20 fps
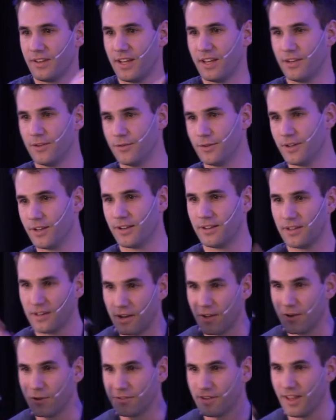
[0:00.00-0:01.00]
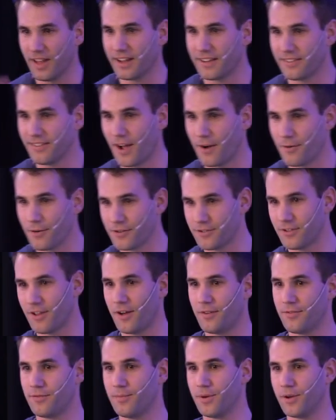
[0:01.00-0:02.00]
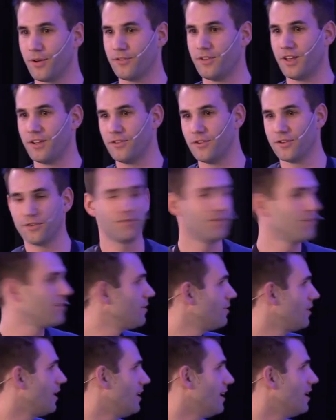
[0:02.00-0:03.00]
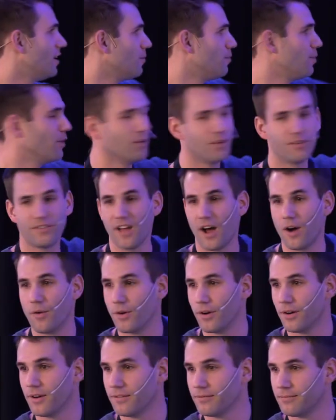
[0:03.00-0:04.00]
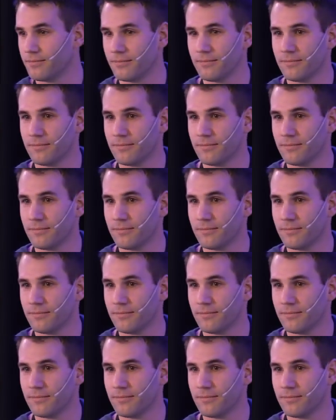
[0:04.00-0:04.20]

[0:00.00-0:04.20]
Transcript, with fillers: and they do the low-tech tower stuff because they just they didn't build a tower.